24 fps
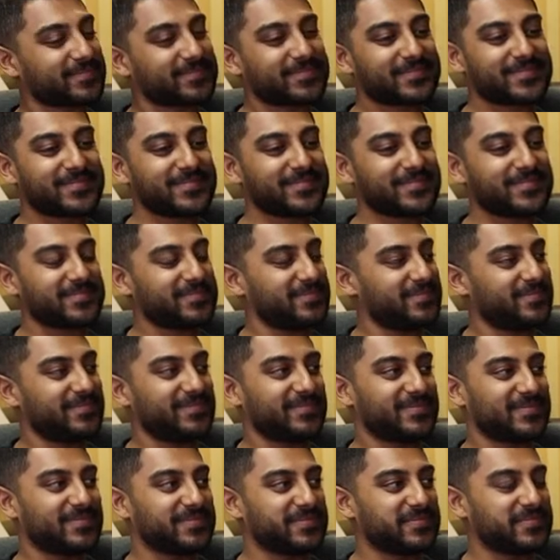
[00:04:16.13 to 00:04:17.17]

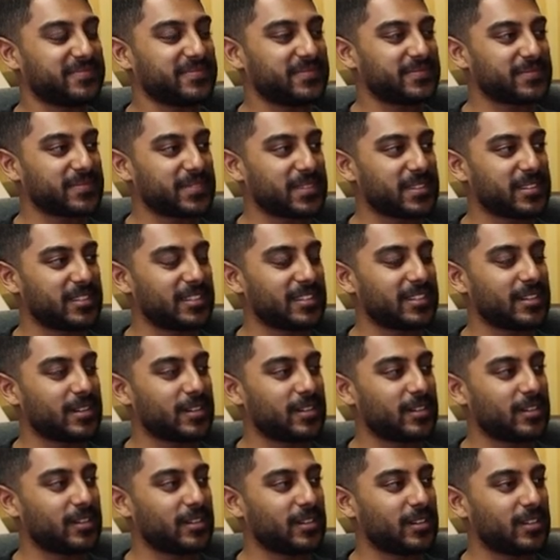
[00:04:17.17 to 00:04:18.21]

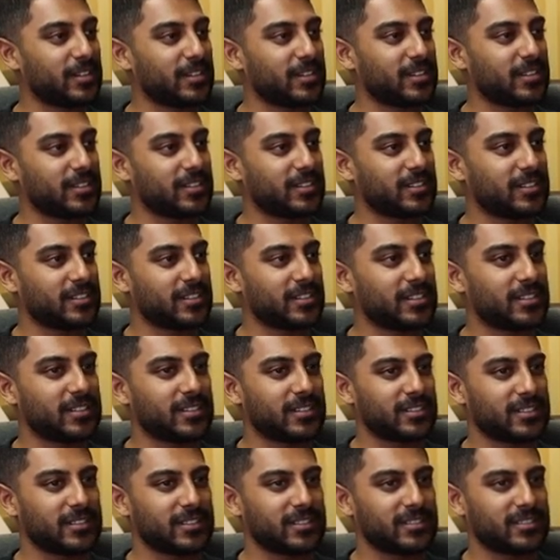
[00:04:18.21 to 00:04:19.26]

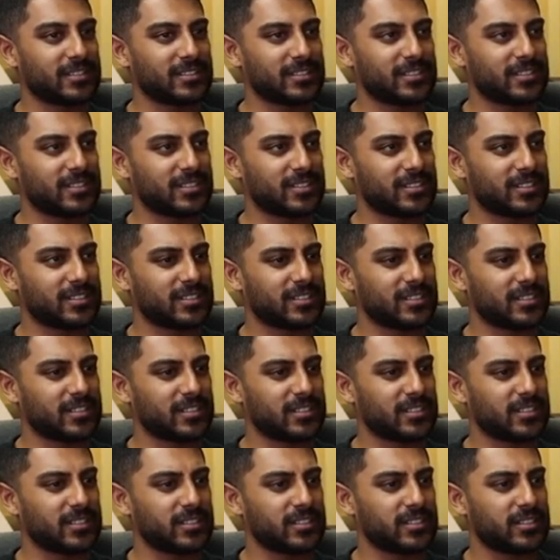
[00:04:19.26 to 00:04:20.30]

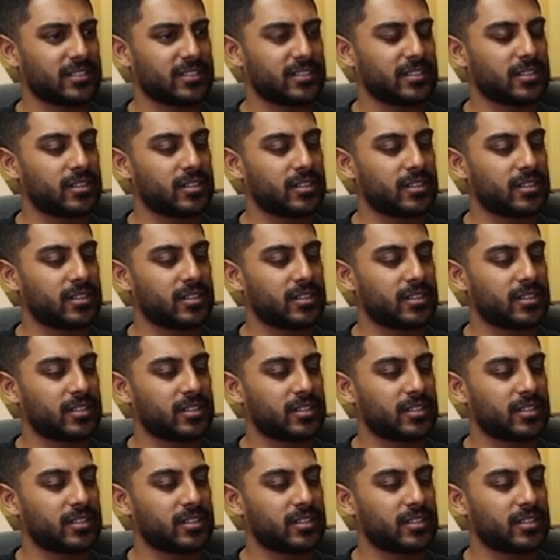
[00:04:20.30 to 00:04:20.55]
[no speech]